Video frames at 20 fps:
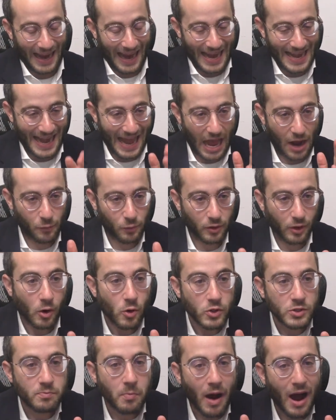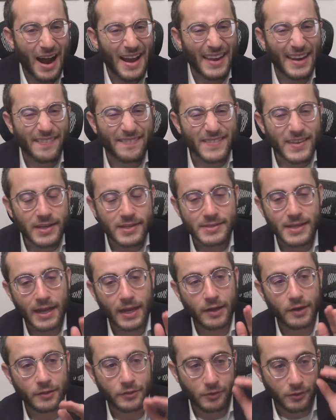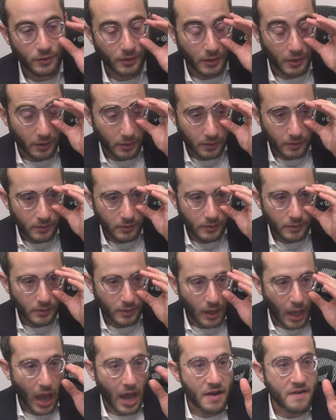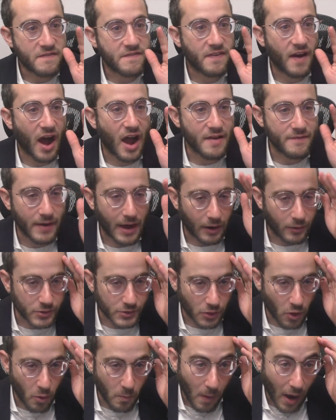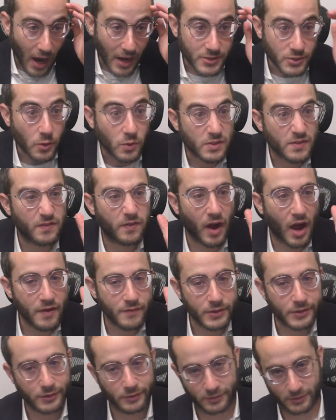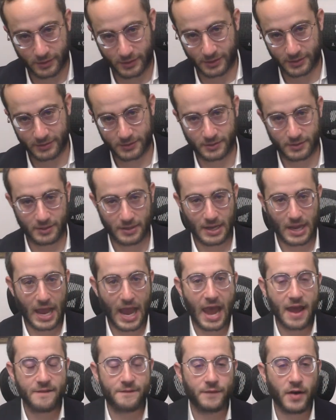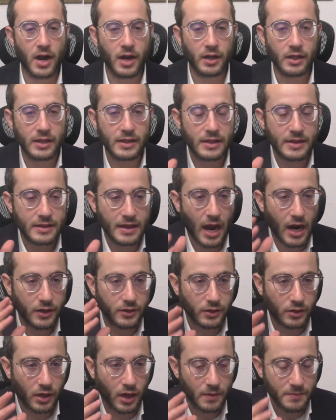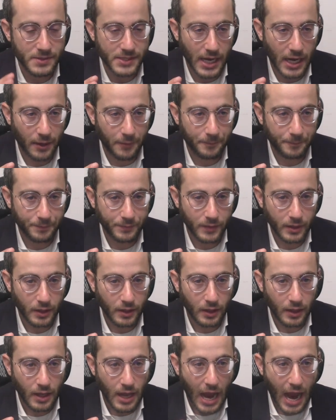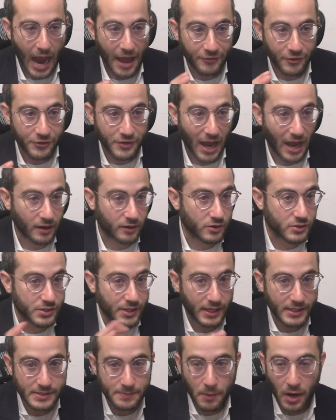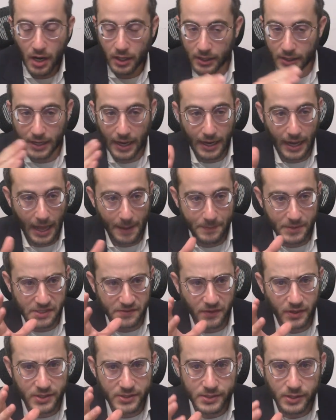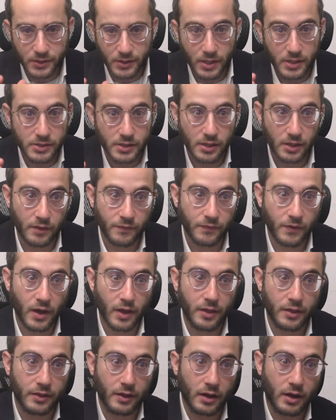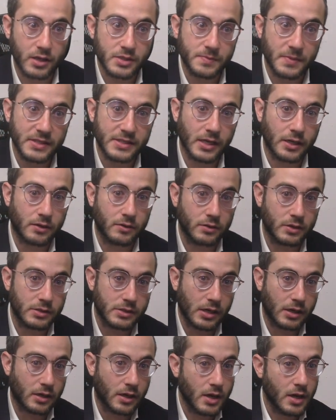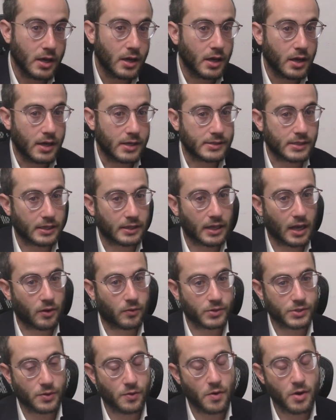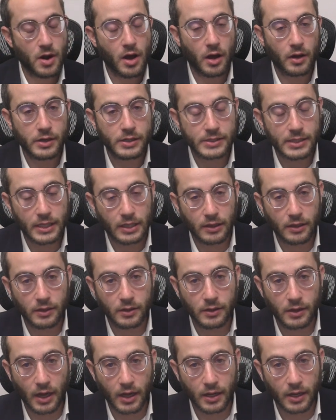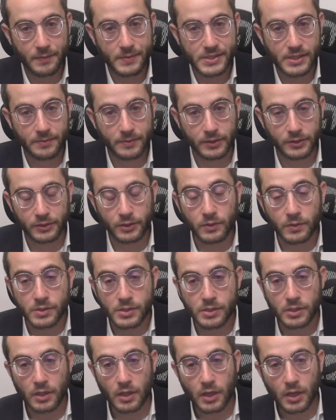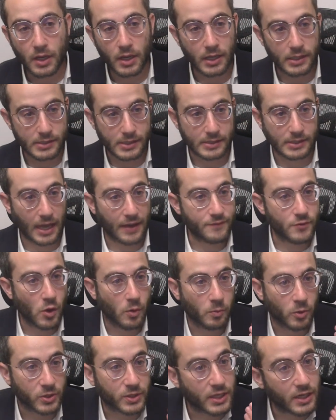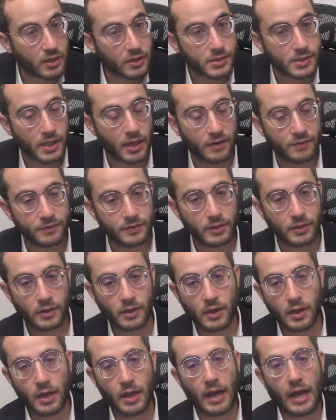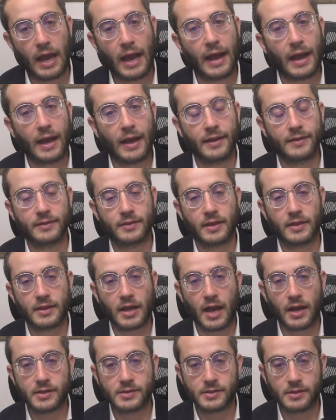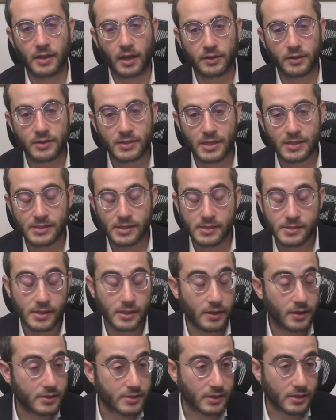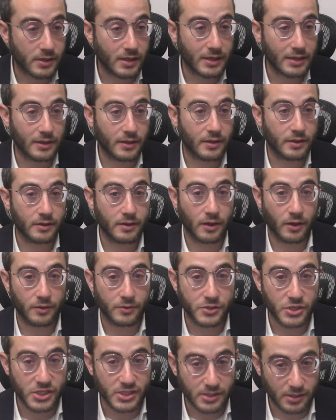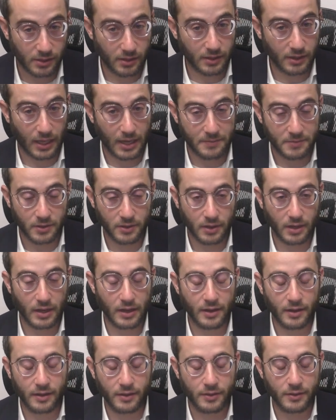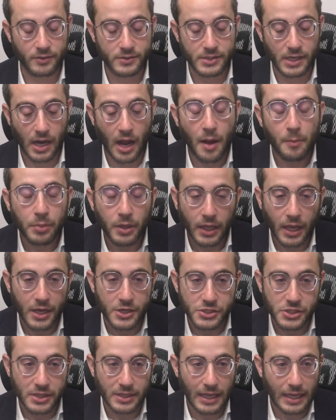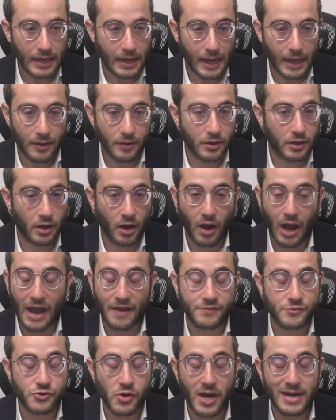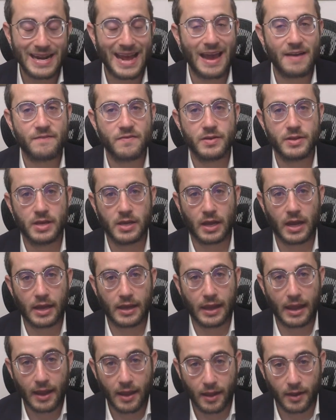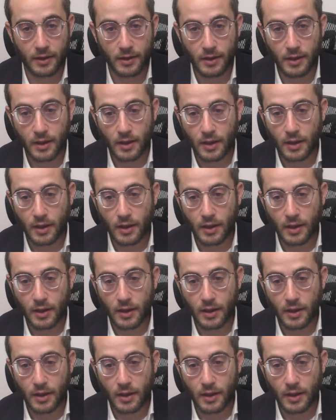An hour goes by and it feels like an eternity. And five hours go by, so it's five eternities. And finally, the doctor comes out. And the doctor's not smiling, not happy. He's very serious. And the, the husband's like, he's like, he's like, Doc, what's going on? He's like, you got to give me some good news. He says, I have no more tears left. And the docs doctor says, listen, listen, it, you know, she's still in labor. There is a complication that, you know, I've tried everything I can.